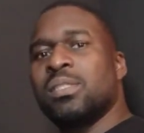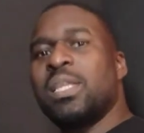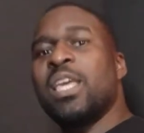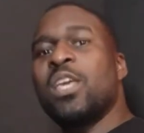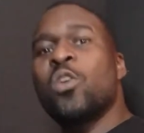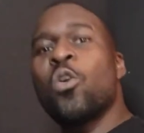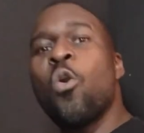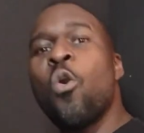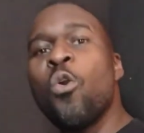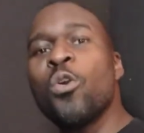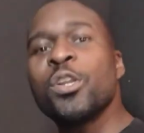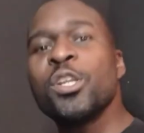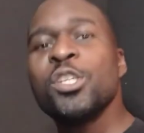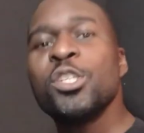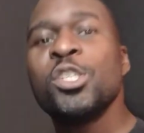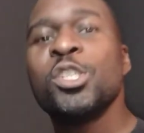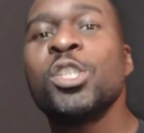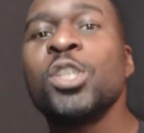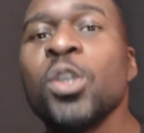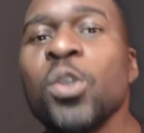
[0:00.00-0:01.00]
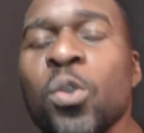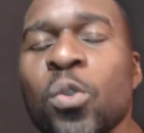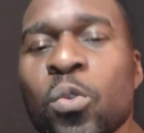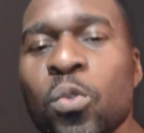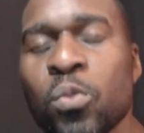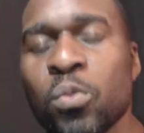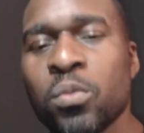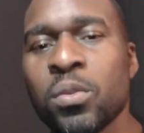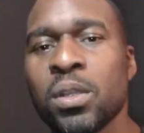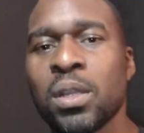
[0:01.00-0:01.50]
They cornered
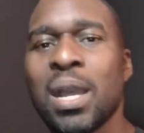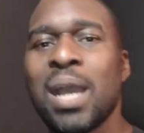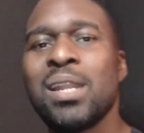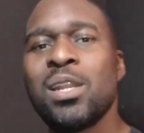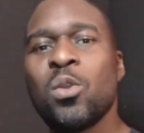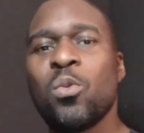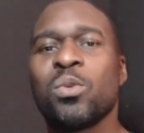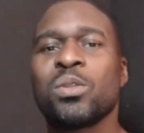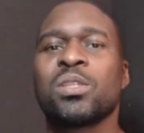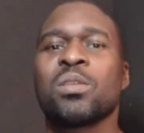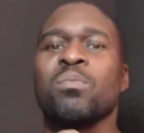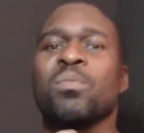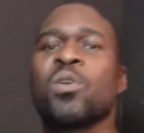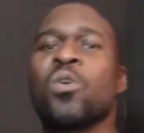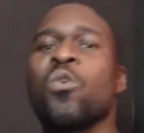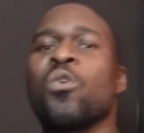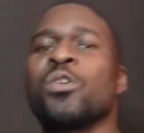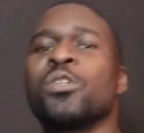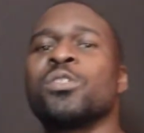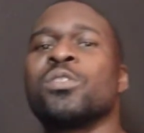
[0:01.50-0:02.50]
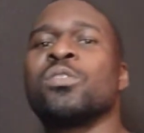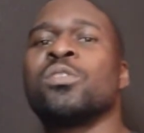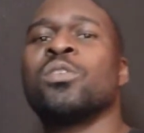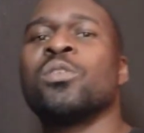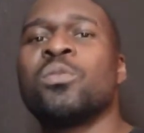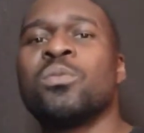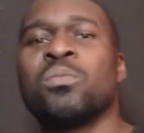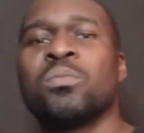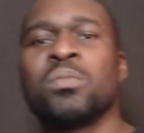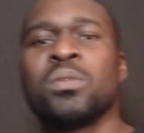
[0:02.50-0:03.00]
you. I know what them corners
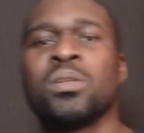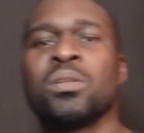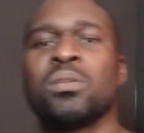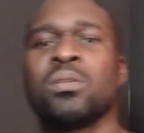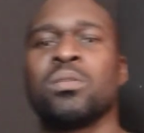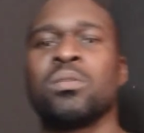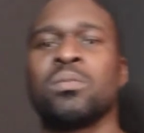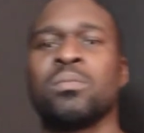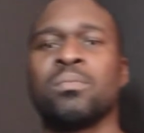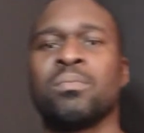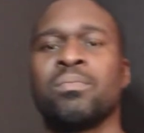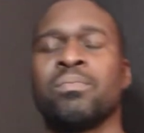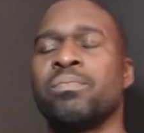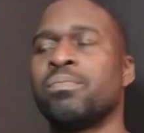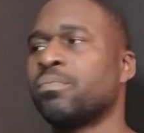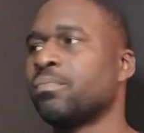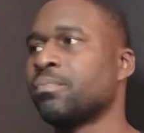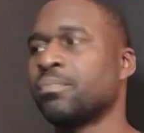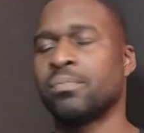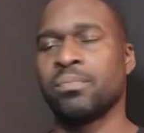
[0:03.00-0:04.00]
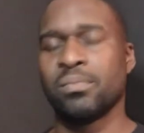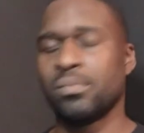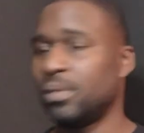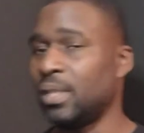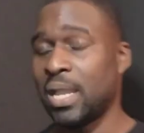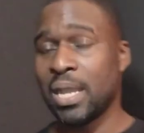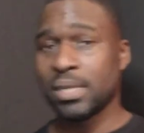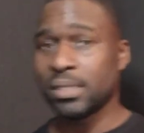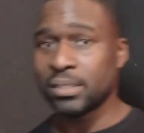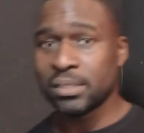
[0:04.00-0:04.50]
do.
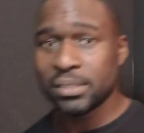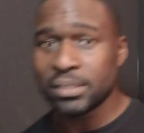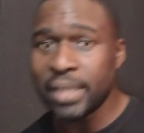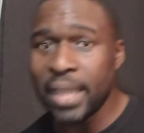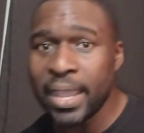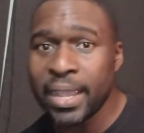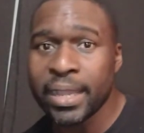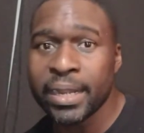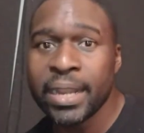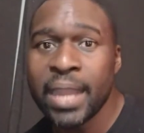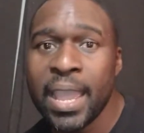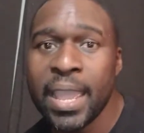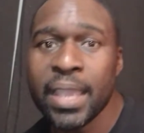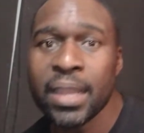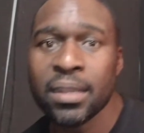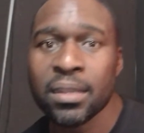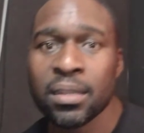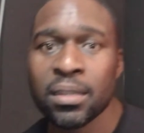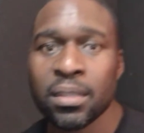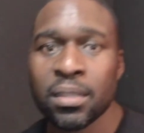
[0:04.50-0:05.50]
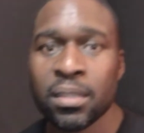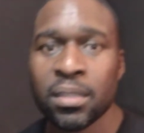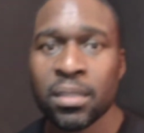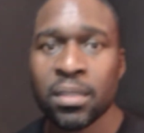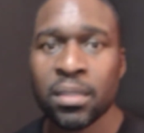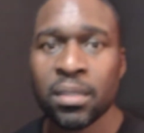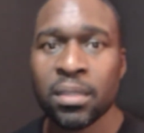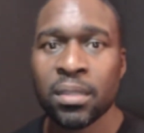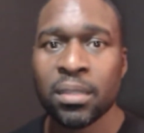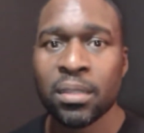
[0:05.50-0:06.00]
Not a stack of night.
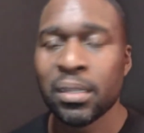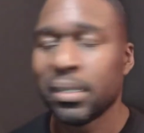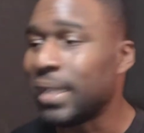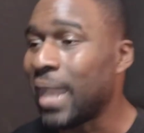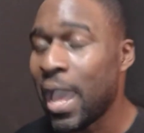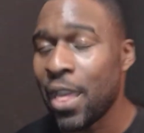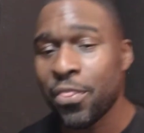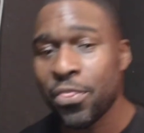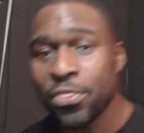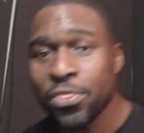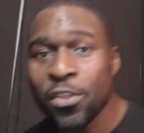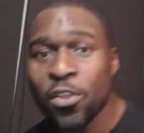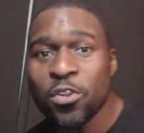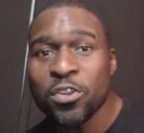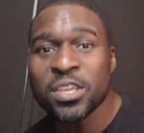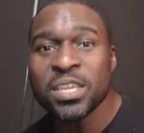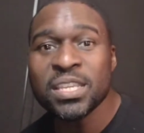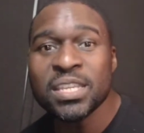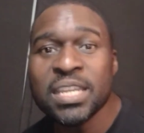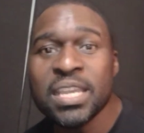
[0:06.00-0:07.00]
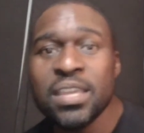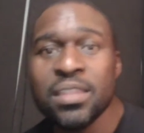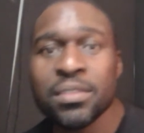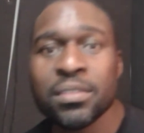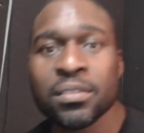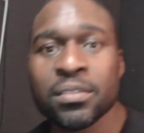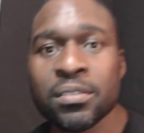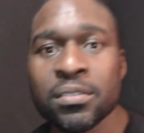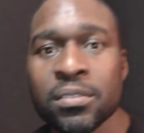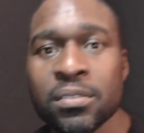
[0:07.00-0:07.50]
Not 30
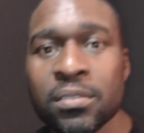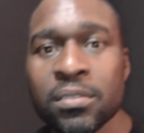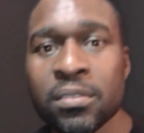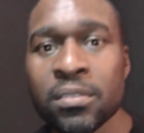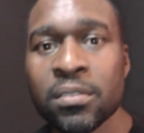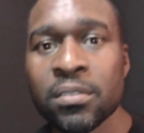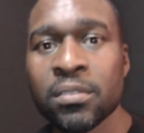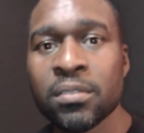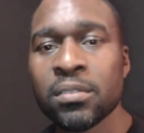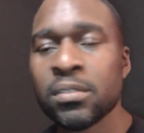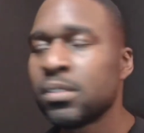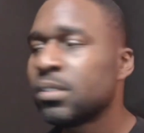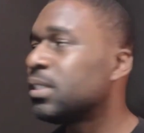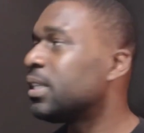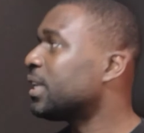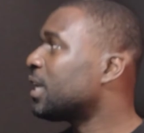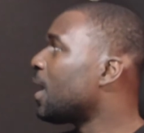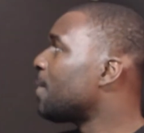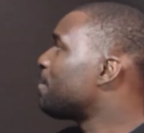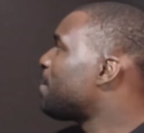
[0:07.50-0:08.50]
neither. Nigga,